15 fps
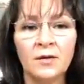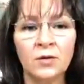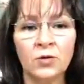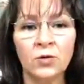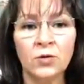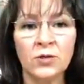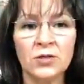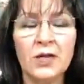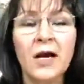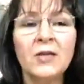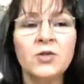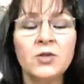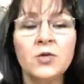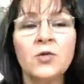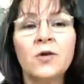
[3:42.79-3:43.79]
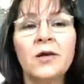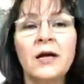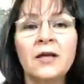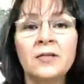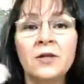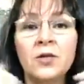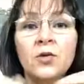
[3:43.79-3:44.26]
You start to
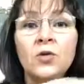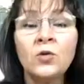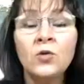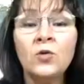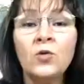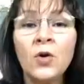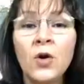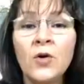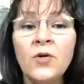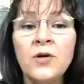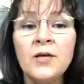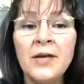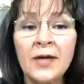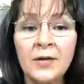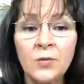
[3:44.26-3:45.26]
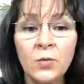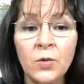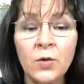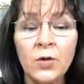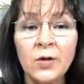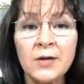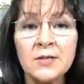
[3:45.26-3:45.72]
create the neural
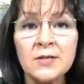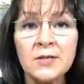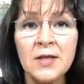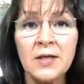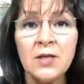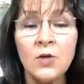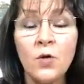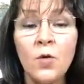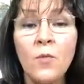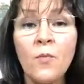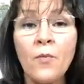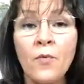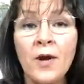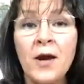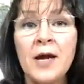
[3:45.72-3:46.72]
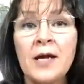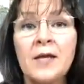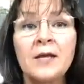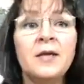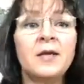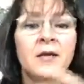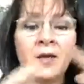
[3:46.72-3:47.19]
networks in your
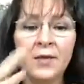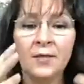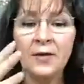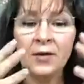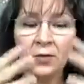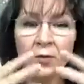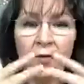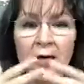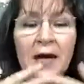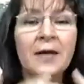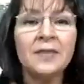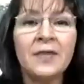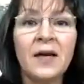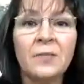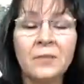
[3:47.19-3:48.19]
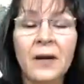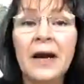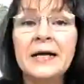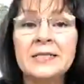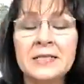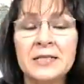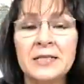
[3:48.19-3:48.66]
brain that create that
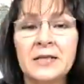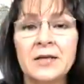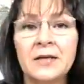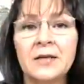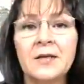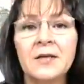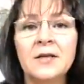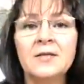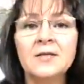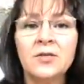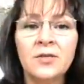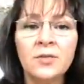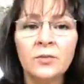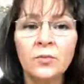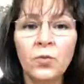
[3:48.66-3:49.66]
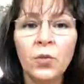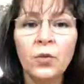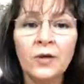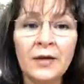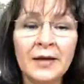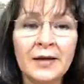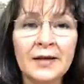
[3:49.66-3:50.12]
patterning. So the more
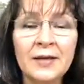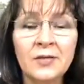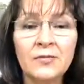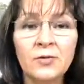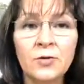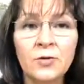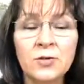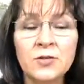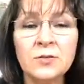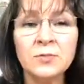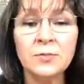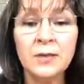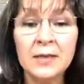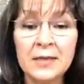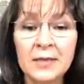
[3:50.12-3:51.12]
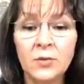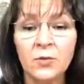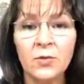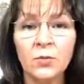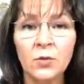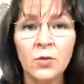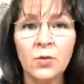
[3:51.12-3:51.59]
negative you speak, or
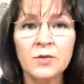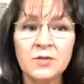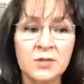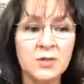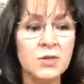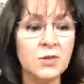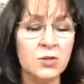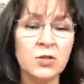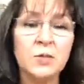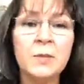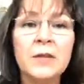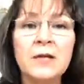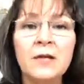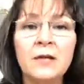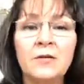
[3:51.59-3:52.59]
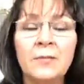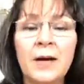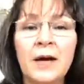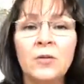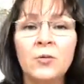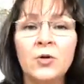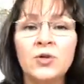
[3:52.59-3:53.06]
the words that you speak
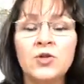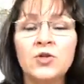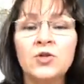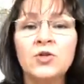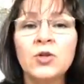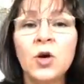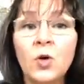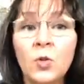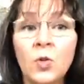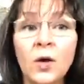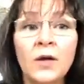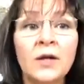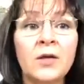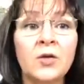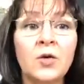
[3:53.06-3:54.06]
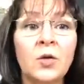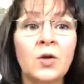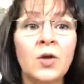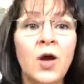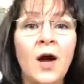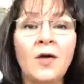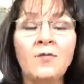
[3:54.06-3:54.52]
about what you don't want in your
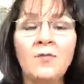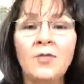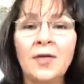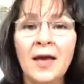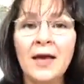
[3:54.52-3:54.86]
life,